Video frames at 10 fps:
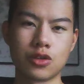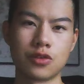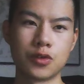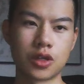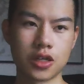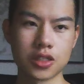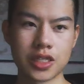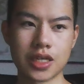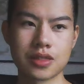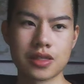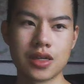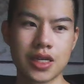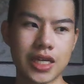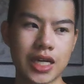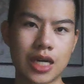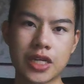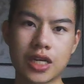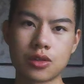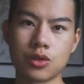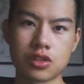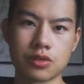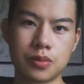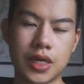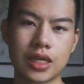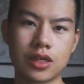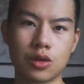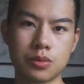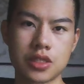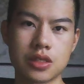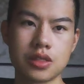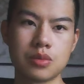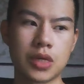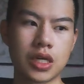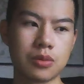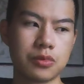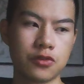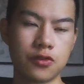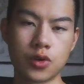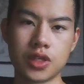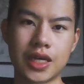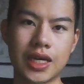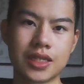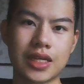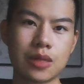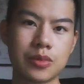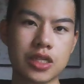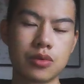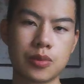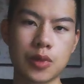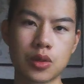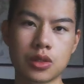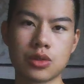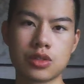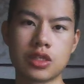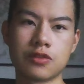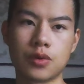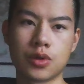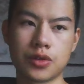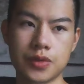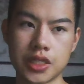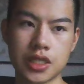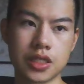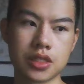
for context, I'm now closing my own business, but before that, I've been in remote closing for three years,